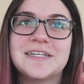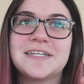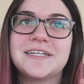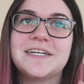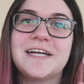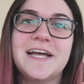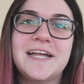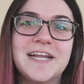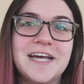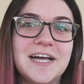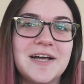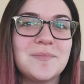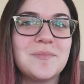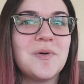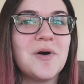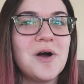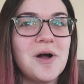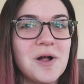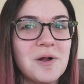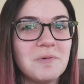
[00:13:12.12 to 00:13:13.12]
kind of on
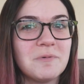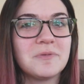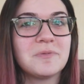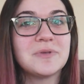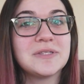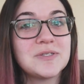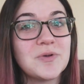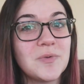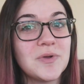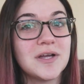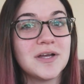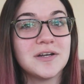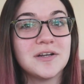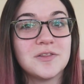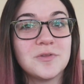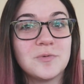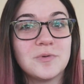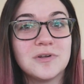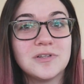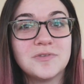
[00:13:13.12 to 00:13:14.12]
par with what's going on in
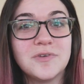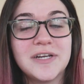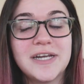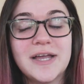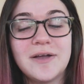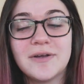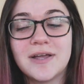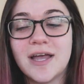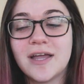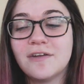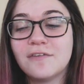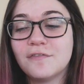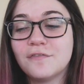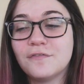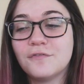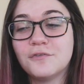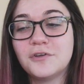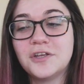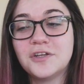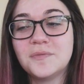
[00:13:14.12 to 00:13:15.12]
the world right now, it kind of
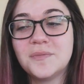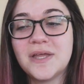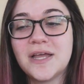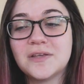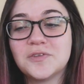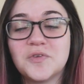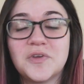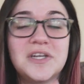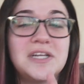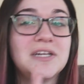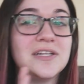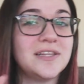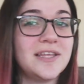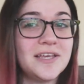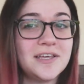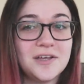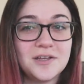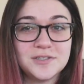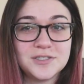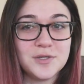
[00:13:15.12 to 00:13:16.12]
freaked me out, so I need to
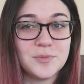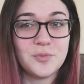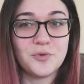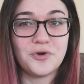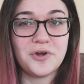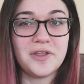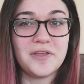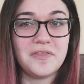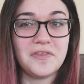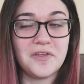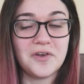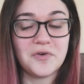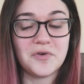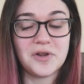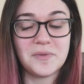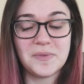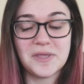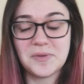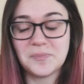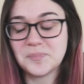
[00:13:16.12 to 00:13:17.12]
like to breathe, you know
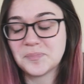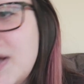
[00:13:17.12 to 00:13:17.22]
what I mean?